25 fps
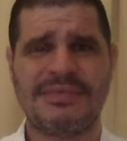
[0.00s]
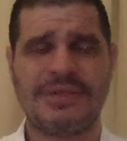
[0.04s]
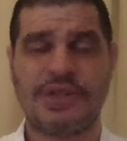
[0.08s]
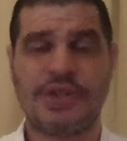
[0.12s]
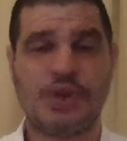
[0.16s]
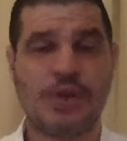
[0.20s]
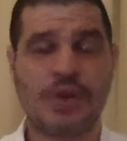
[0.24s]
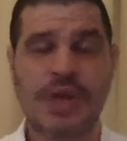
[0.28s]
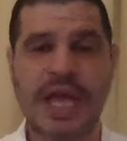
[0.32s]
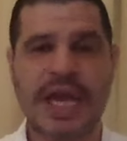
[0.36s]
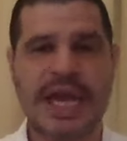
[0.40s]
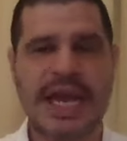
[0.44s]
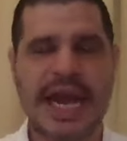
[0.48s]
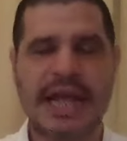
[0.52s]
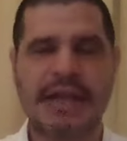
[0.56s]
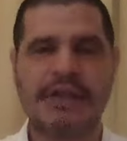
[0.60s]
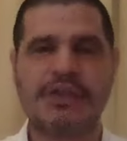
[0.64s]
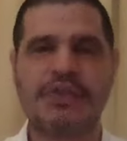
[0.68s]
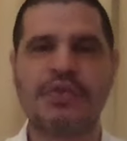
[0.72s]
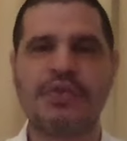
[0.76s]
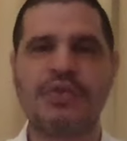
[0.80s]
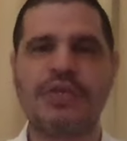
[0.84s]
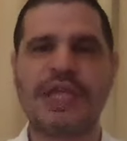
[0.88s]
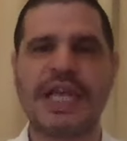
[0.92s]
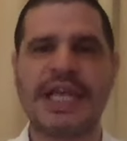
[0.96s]
You cannot
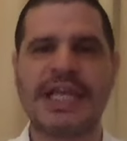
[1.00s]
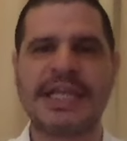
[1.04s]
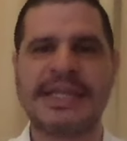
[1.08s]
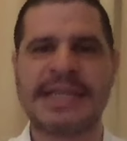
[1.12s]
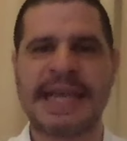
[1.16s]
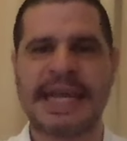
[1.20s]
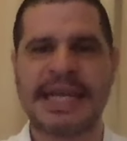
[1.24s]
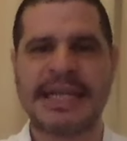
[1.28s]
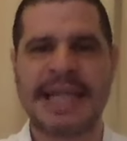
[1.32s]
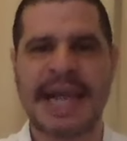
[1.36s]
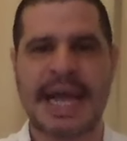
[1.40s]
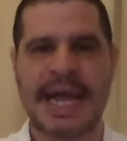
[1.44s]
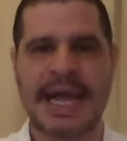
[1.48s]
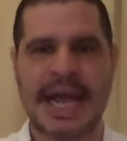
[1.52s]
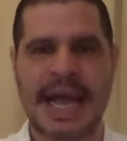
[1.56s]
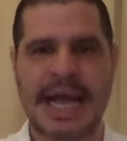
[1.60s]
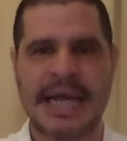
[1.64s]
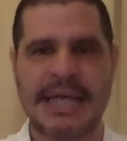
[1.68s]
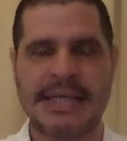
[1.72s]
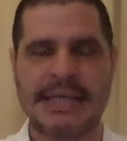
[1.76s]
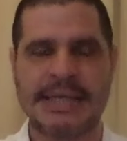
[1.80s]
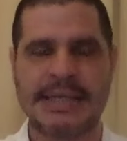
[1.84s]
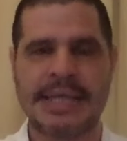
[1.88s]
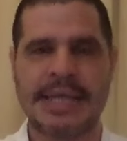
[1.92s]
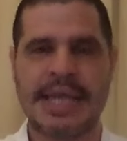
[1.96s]
do things like that,
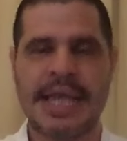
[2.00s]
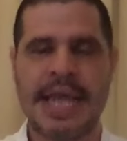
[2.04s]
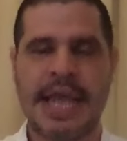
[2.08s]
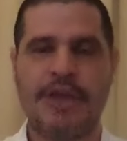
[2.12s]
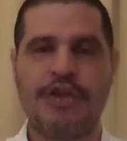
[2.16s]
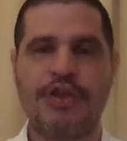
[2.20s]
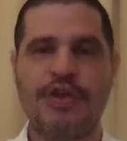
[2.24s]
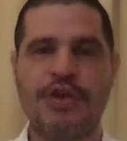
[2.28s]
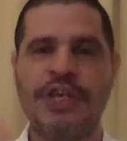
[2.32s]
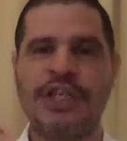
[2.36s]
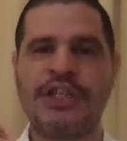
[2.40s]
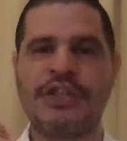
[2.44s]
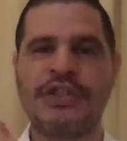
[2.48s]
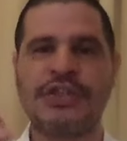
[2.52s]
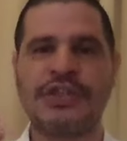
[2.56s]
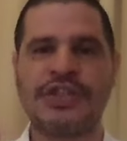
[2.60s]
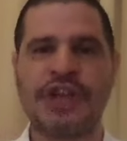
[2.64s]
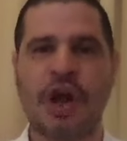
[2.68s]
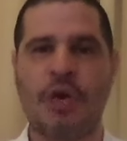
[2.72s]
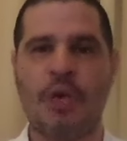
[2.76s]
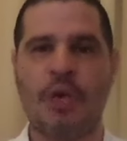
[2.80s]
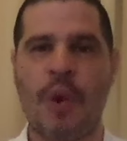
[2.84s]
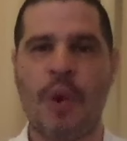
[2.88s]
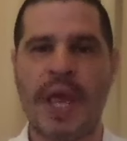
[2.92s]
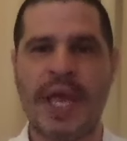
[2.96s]
guys. And you need to
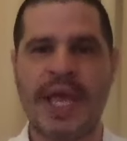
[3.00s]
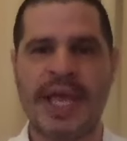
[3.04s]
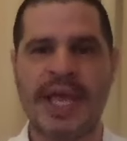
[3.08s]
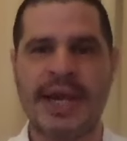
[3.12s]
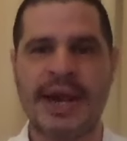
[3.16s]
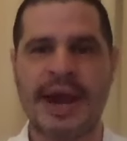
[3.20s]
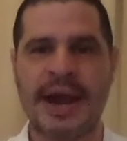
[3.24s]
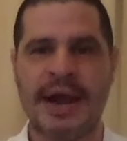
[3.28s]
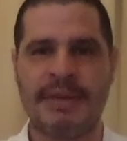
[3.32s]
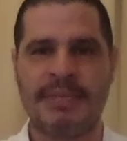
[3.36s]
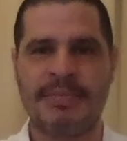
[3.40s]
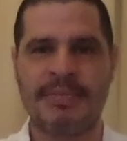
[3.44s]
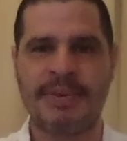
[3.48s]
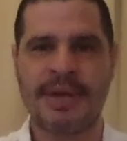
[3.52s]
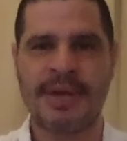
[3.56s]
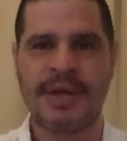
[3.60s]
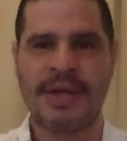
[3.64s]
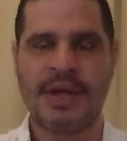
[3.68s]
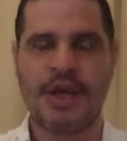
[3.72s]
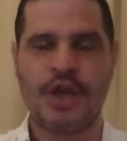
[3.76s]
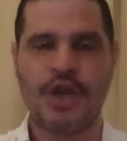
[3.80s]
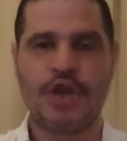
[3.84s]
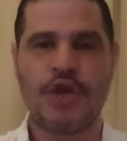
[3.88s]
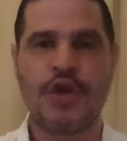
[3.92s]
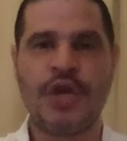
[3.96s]
start waking up.
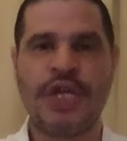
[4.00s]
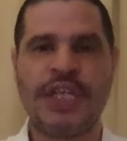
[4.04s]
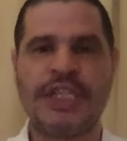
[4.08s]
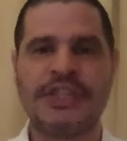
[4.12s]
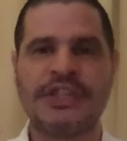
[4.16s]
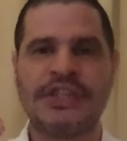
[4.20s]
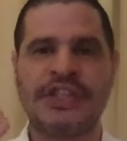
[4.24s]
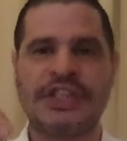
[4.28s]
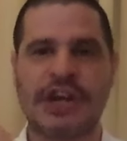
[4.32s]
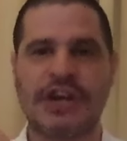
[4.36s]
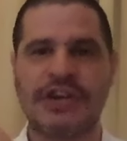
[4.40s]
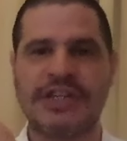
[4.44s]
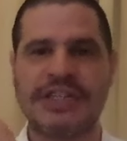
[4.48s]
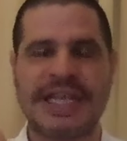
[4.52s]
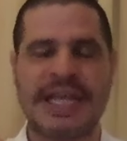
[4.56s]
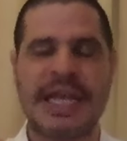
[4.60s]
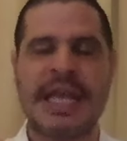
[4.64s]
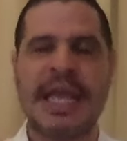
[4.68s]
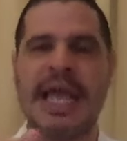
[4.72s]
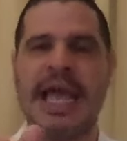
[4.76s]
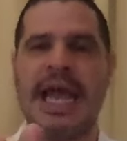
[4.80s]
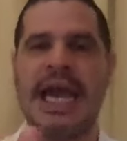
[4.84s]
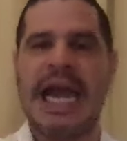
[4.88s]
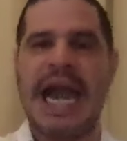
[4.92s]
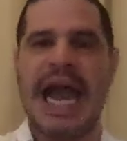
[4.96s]
You need to start seeing.
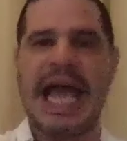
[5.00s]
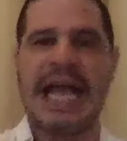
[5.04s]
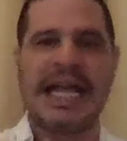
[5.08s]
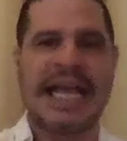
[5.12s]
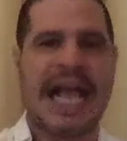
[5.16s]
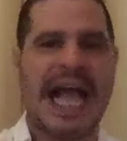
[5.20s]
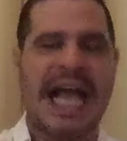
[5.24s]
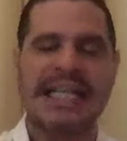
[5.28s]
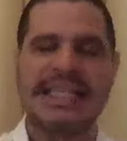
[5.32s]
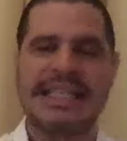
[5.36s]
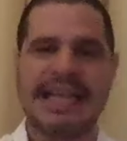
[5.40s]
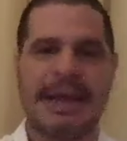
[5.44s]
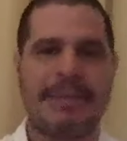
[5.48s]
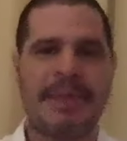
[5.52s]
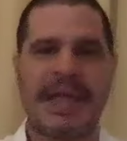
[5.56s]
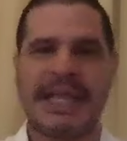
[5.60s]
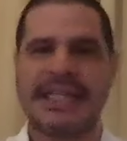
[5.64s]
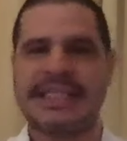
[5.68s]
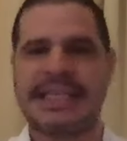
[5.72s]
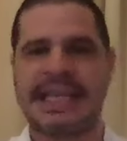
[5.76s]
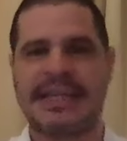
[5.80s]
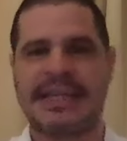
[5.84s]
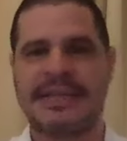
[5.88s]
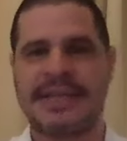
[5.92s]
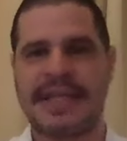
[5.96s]
And guys, I'm not
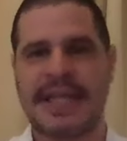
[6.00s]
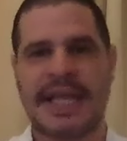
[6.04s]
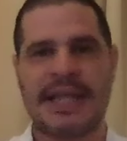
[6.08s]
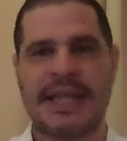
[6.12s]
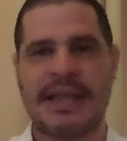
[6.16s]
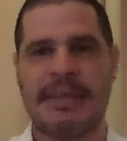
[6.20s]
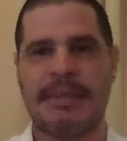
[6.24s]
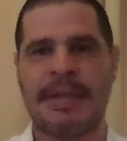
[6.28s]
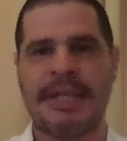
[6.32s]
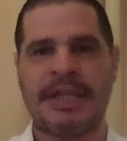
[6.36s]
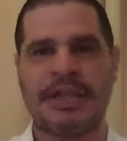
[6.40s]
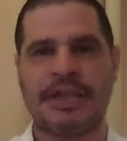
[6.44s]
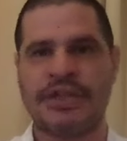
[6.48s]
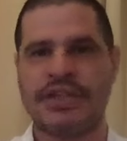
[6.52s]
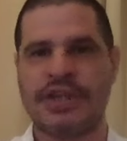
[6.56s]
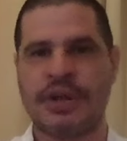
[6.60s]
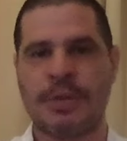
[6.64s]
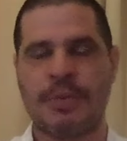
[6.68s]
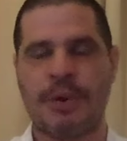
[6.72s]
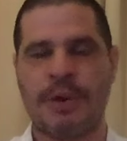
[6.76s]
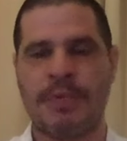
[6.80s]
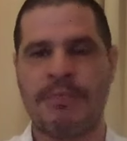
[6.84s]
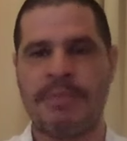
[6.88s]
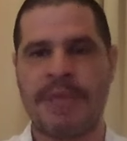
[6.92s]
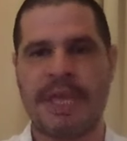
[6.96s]
saying to get the mentorship
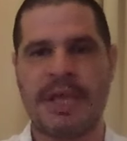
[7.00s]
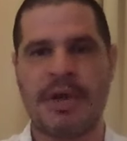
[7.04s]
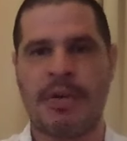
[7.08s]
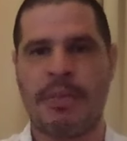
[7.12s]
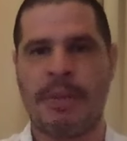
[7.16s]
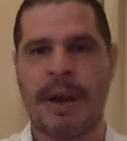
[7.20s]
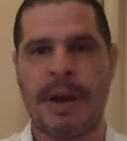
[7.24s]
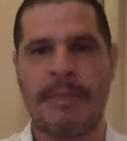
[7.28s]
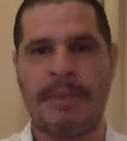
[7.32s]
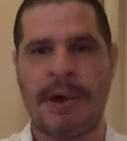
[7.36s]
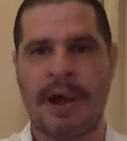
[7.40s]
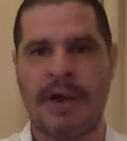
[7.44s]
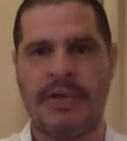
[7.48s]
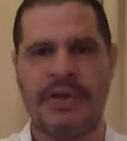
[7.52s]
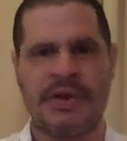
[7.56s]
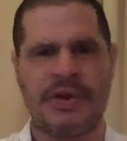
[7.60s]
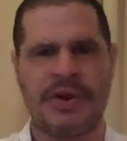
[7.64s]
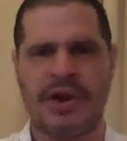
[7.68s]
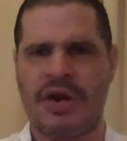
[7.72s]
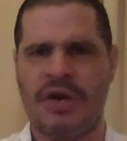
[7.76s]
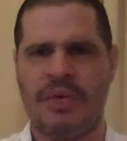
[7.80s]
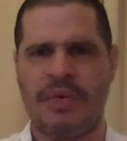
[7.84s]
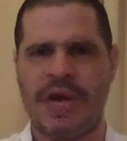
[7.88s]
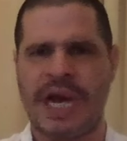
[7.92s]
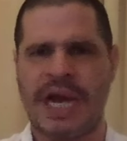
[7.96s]
with me or my brother.
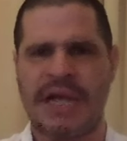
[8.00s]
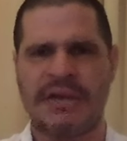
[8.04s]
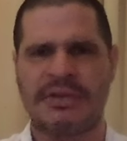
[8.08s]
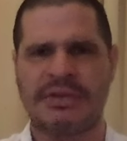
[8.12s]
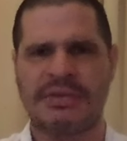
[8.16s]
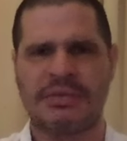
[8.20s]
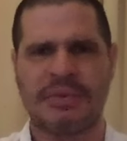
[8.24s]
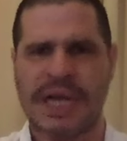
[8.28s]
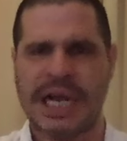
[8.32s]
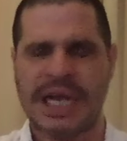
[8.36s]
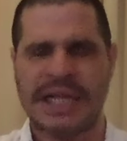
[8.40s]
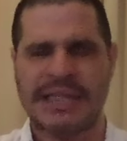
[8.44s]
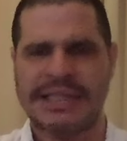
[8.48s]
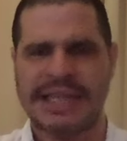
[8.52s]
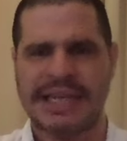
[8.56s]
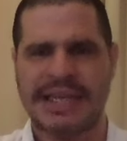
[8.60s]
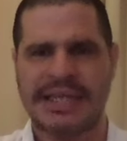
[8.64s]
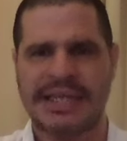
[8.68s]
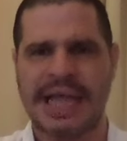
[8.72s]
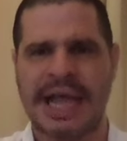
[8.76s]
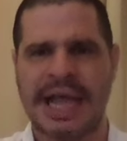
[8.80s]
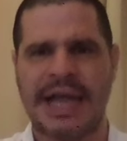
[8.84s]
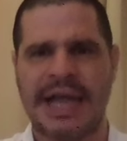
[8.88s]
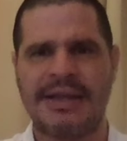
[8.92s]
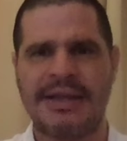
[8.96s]
No, we're not saying
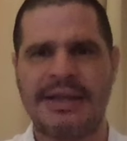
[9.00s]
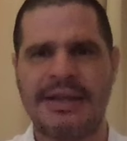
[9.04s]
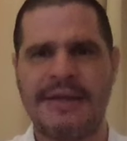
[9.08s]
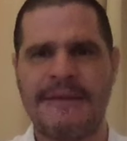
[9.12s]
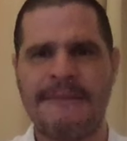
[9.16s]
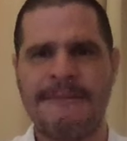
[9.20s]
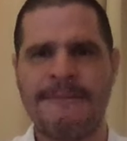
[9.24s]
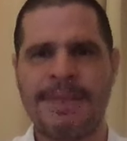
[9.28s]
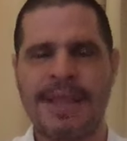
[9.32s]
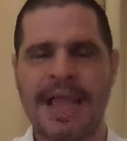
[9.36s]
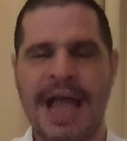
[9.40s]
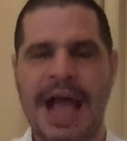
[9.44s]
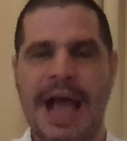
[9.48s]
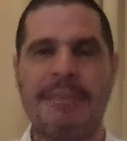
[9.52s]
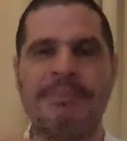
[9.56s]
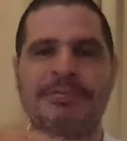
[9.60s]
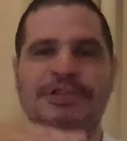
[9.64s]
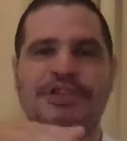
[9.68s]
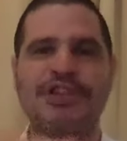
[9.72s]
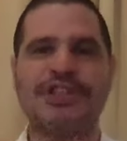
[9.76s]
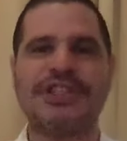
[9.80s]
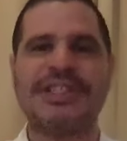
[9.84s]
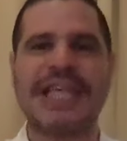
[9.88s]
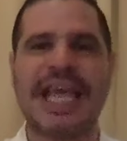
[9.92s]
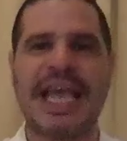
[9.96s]
that. I'm
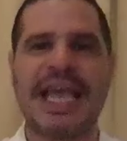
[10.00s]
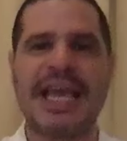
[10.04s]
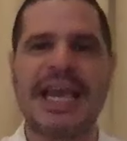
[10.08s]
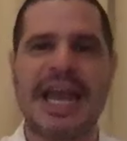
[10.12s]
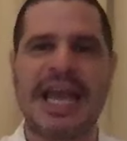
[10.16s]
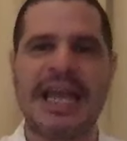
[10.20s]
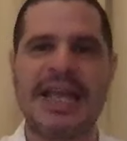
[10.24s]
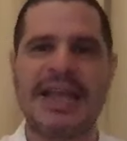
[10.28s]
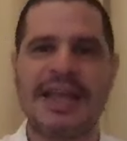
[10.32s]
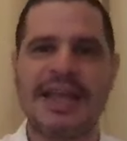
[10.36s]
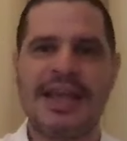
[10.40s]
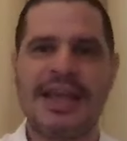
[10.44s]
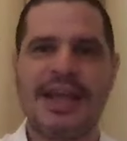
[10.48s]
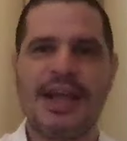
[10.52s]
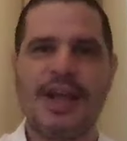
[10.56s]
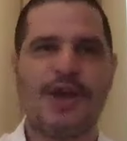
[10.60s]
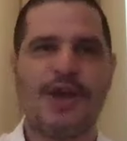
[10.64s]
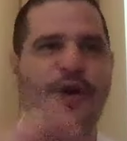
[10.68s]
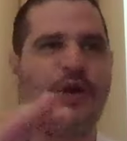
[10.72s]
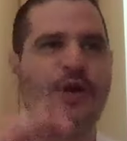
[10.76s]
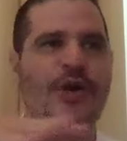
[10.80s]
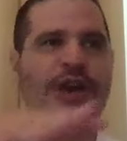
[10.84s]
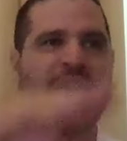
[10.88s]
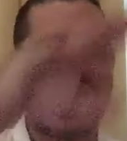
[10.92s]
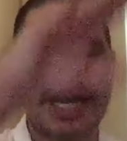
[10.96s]
just saying, like,
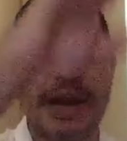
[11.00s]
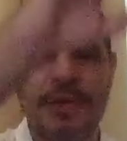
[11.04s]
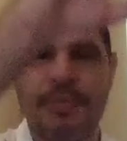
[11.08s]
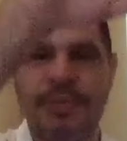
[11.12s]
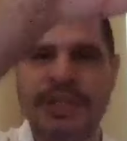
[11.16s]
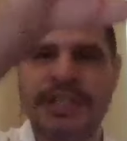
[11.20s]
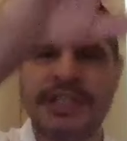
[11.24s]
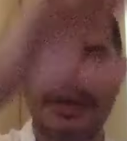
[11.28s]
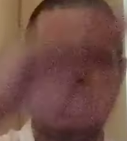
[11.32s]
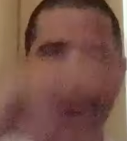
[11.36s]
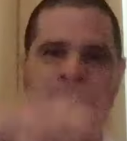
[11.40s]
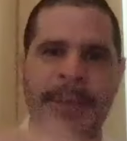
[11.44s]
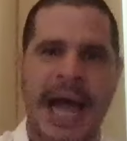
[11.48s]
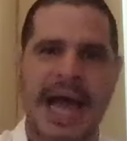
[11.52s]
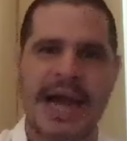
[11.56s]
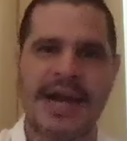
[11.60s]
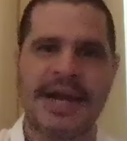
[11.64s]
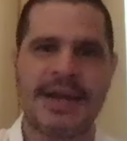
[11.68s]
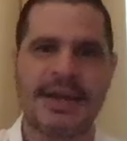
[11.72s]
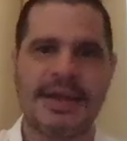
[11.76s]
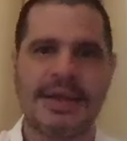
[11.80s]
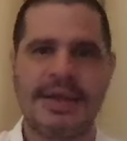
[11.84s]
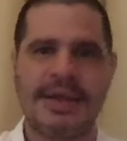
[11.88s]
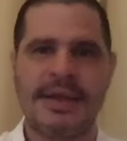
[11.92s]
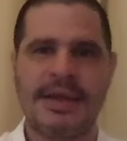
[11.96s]
go get it with somebody.